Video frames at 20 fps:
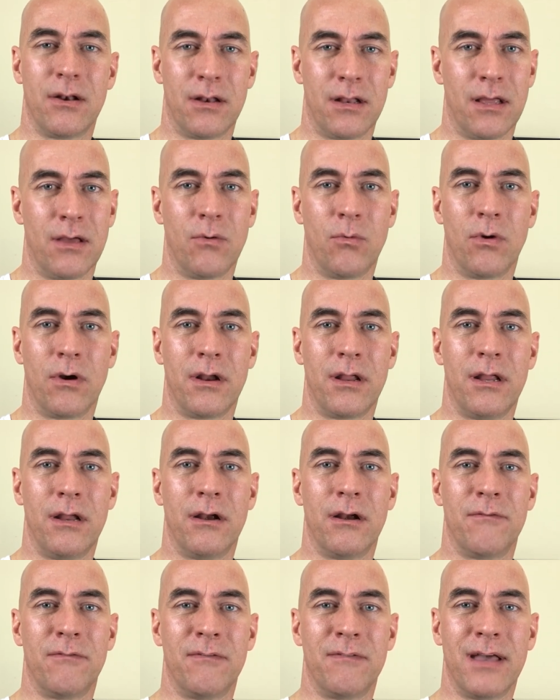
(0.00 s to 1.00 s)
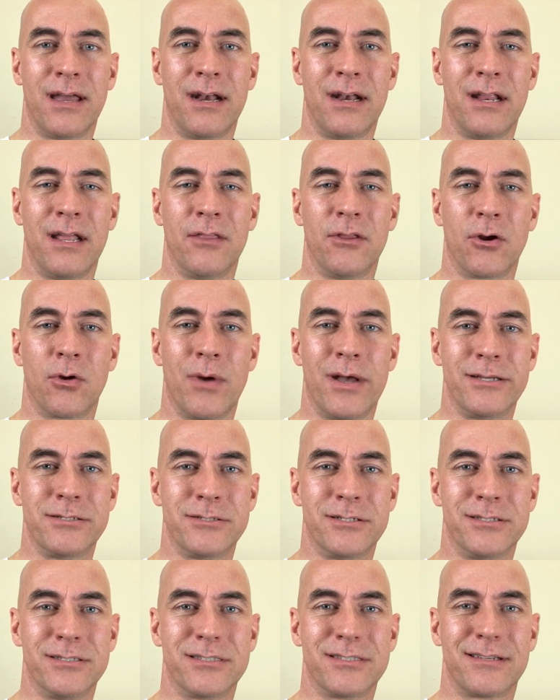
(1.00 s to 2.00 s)
And we're here if you've got any other
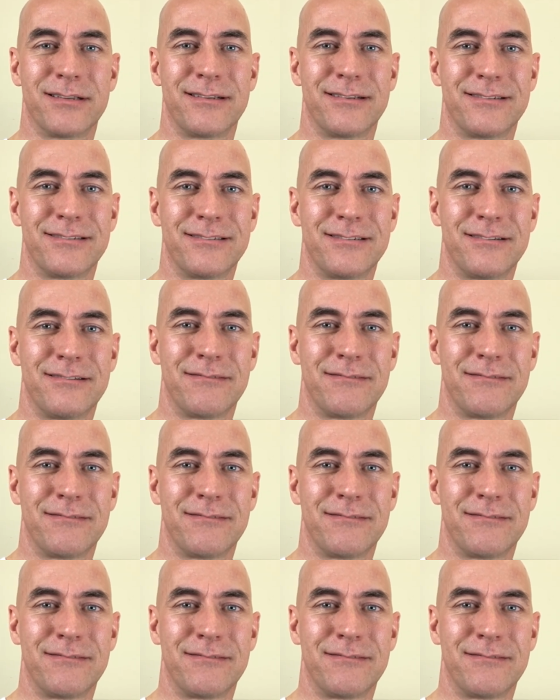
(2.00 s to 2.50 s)
questions.